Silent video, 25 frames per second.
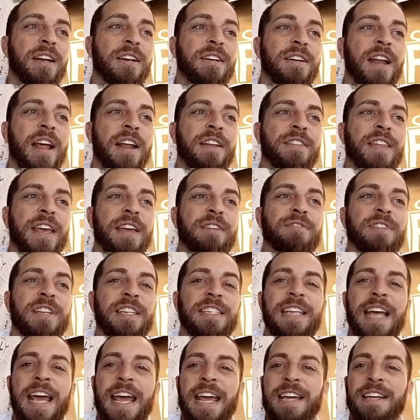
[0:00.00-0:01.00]
That
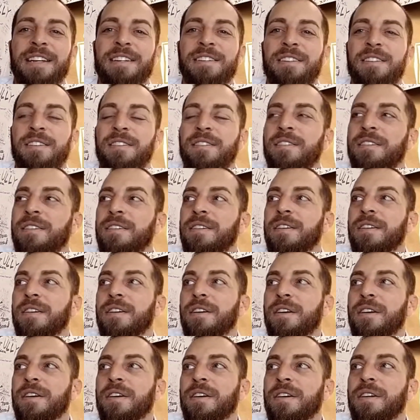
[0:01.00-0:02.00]
they've detained.
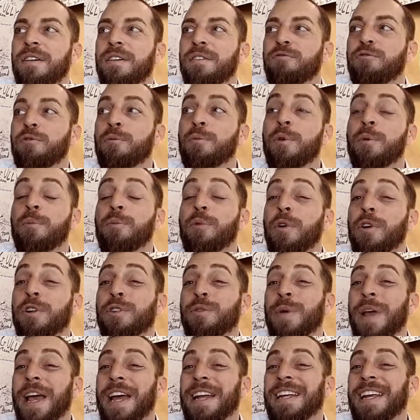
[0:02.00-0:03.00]
From the
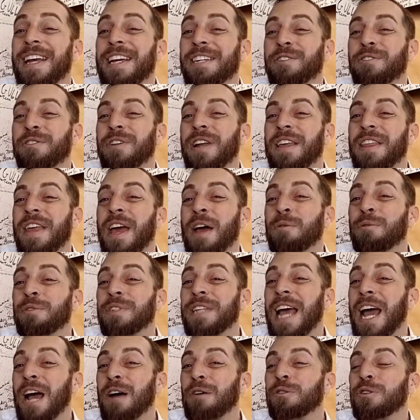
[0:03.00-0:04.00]
reports we had yesterday,
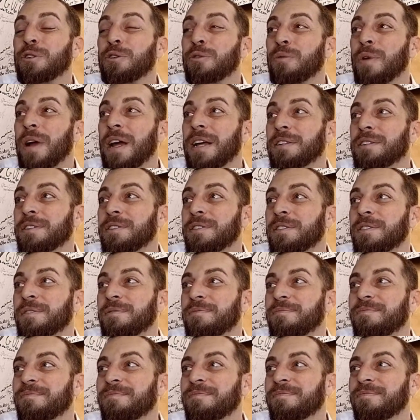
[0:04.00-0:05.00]
that was house arrest.
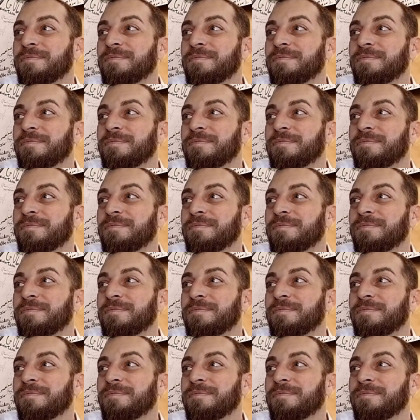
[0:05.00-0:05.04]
